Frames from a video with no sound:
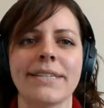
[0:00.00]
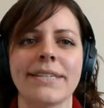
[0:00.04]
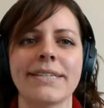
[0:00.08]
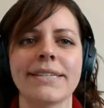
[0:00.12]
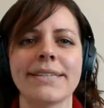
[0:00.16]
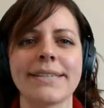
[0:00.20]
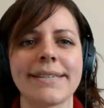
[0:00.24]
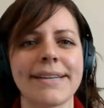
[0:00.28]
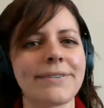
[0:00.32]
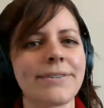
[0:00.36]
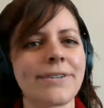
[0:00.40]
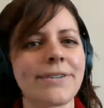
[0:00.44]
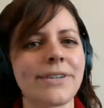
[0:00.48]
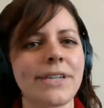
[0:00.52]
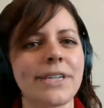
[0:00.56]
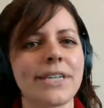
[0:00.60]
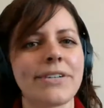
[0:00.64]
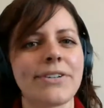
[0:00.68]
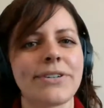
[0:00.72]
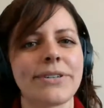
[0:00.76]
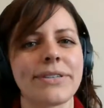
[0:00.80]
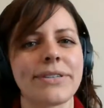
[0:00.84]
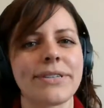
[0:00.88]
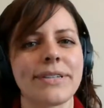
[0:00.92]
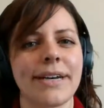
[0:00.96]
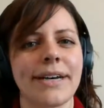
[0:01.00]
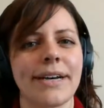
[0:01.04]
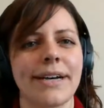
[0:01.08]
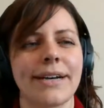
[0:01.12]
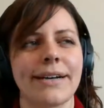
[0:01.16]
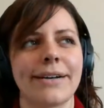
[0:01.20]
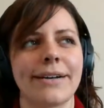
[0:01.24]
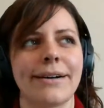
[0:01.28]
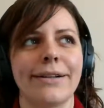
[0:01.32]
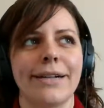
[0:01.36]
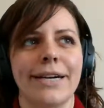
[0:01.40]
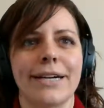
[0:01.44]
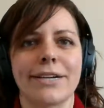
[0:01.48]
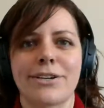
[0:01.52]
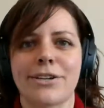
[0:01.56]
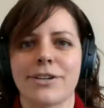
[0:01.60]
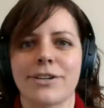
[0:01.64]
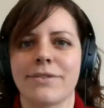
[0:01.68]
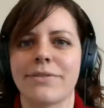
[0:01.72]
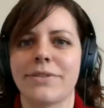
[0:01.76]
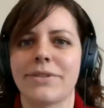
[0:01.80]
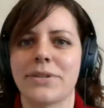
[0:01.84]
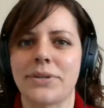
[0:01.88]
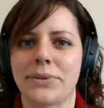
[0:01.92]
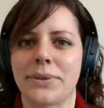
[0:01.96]
it's essentially just a
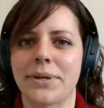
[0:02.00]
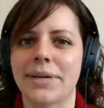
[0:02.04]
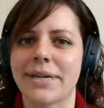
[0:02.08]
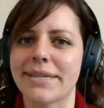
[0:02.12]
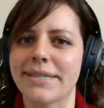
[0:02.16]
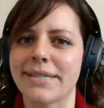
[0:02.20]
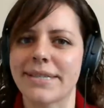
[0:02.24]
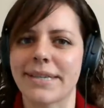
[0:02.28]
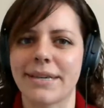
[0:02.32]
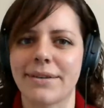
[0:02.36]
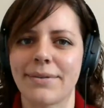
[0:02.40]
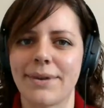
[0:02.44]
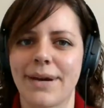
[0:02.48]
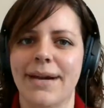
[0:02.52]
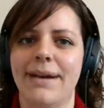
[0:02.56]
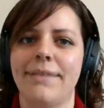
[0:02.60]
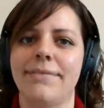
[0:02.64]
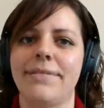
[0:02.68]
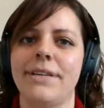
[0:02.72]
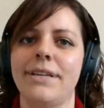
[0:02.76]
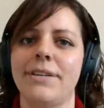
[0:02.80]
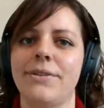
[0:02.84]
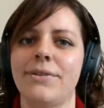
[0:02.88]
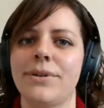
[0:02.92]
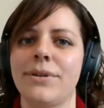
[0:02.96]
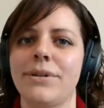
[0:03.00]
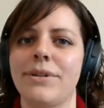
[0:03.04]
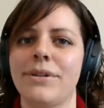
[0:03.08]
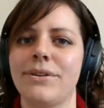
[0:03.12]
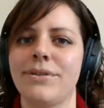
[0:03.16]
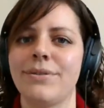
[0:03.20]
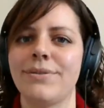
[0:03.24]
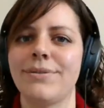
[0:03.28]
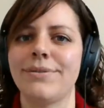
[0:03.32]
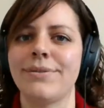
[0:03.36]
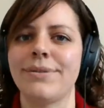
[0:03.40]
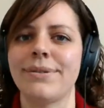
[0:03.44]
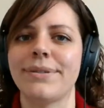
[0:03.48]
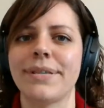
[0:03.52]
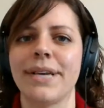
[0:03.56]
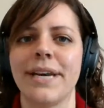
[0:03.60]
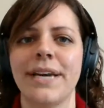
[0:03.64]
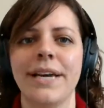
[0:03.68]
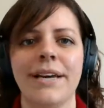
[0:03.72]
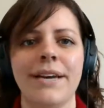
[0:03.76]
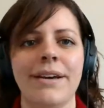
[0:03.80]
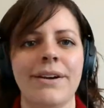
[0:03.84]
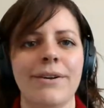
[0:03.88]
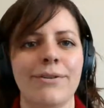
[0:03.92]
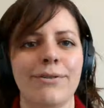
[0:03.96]
collection of stories that you have that you can use